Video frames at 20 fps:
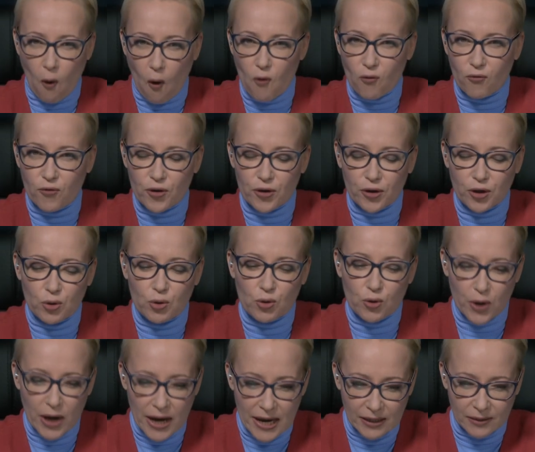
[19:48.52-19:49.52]
over
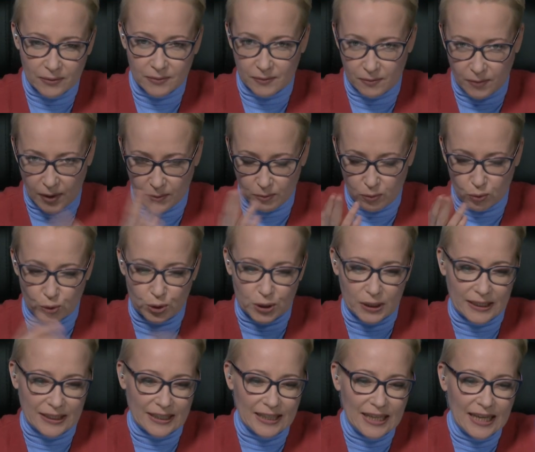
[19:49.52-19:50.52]
Ukraine by
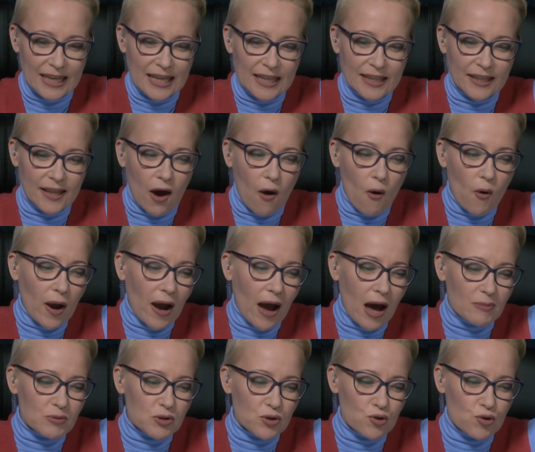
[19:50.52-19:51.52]
Putin now
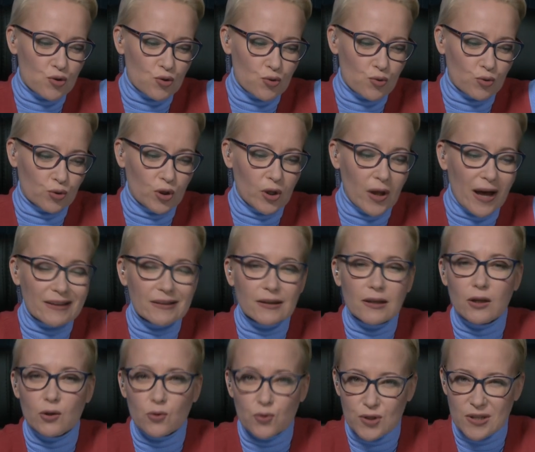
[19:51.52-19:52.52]
comes to not
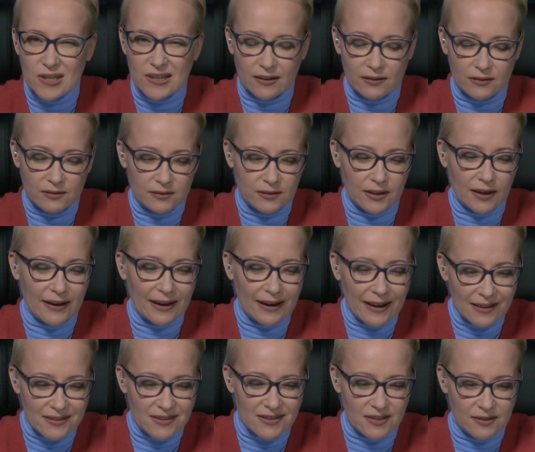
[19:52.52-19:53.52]
losing
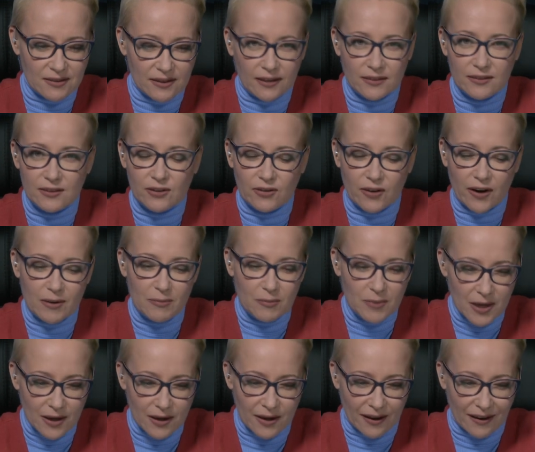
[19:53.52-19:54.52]
Donetsk and
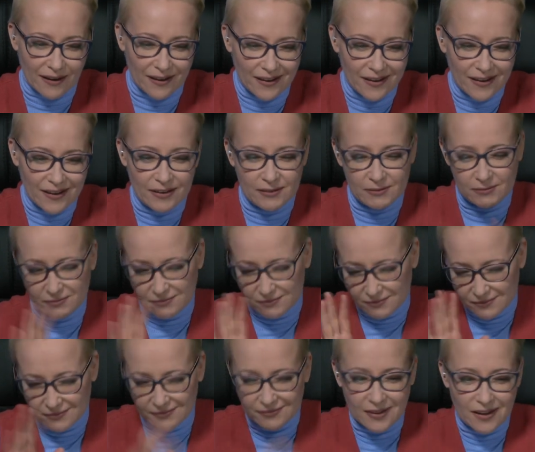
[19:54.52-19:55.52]
Crimea,
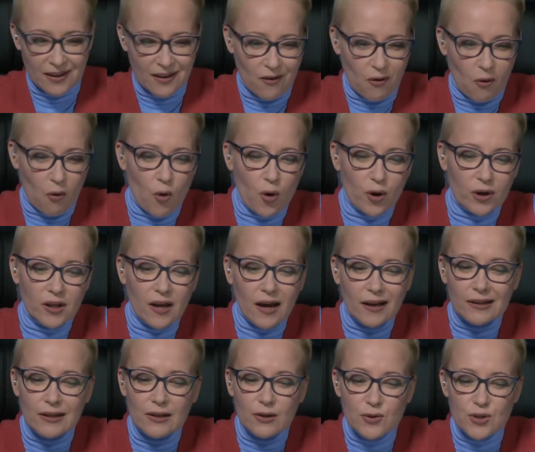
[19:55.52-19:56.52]
or
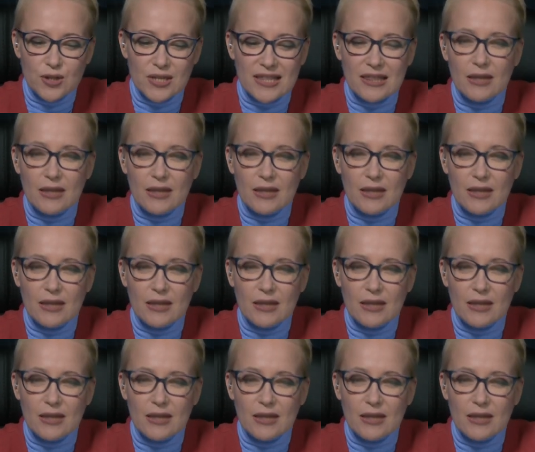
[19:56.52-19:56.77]
not losing